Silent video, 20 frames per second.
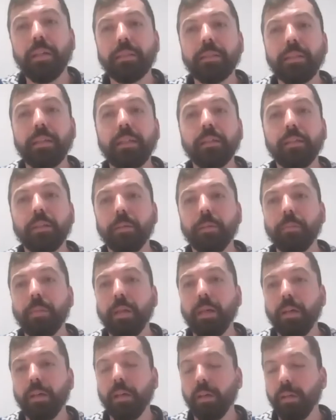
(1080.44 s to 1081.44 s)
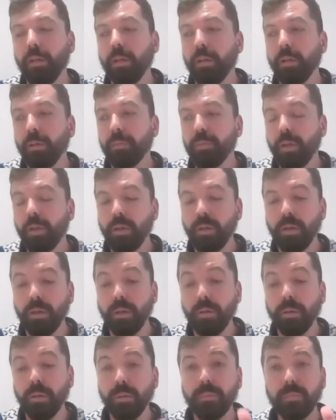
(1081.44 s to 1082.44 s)
is in the
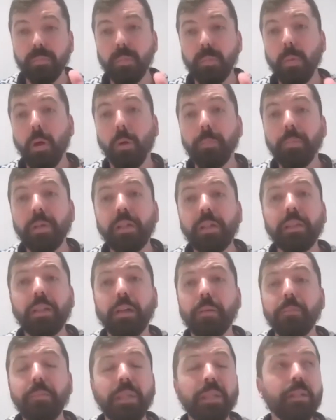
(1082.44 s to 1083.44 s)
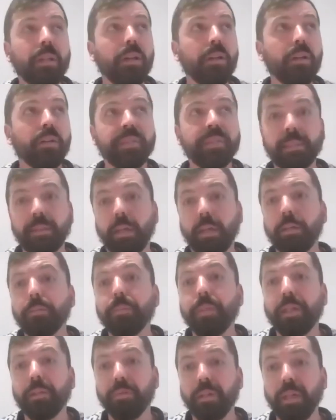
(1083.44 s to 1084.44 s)
uh, uh, middle, middle of
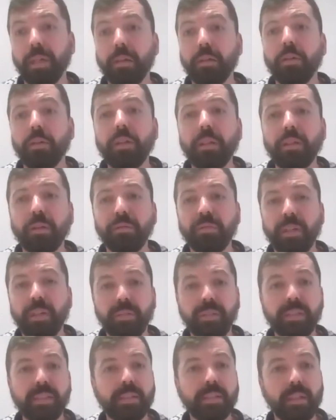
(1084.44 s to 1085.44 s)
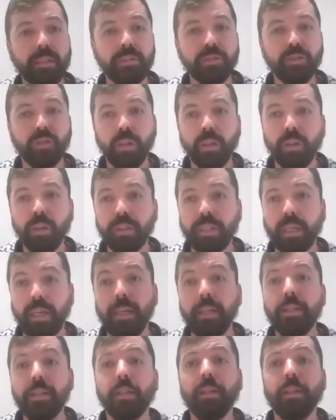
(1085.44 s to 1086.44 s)
San Berillo in a very central
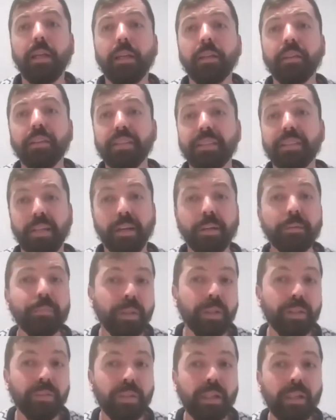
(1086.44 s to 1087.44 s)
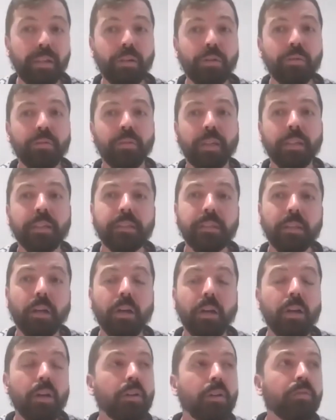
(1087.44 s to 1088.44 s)
location. And the San Berillo was
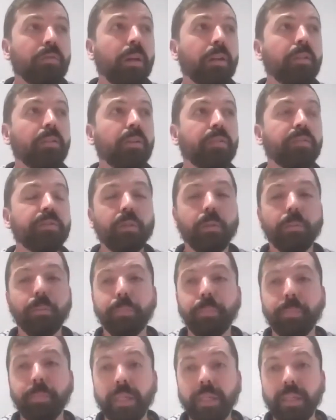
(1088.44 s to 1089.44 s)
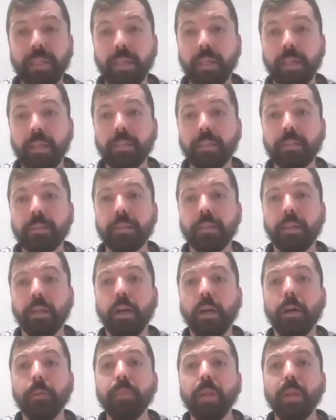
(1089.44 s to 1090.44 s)
the, one of the biggest
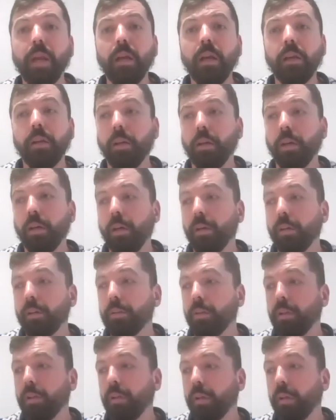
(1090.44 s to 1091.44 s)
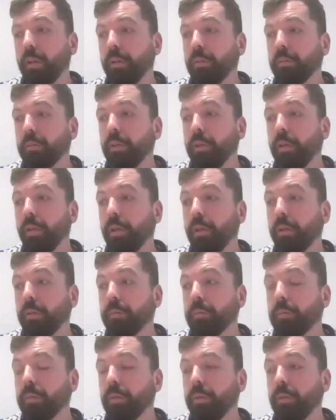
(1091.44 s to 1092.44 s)
uh, uh,
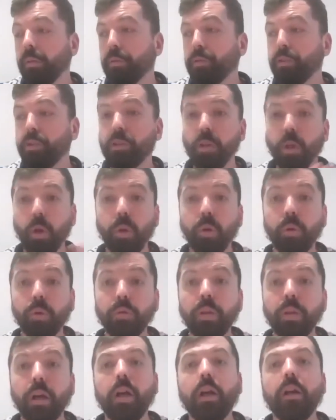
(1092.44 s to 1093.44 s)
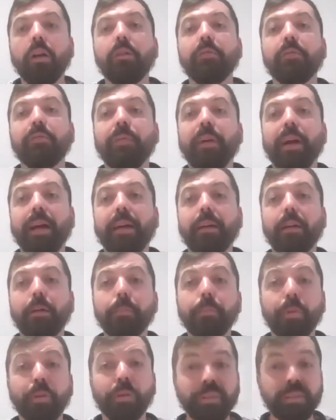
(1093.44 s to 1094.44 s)
uh, zone where
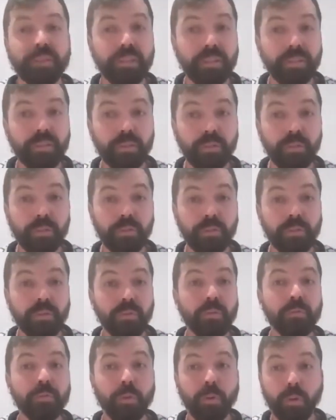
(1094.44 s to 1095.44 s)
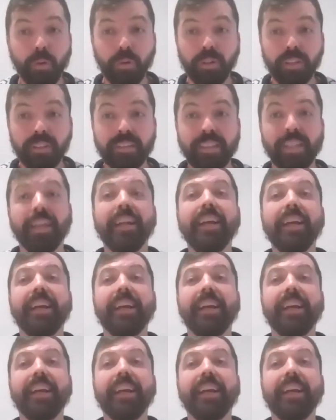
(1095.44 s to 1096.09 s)
prostitutes would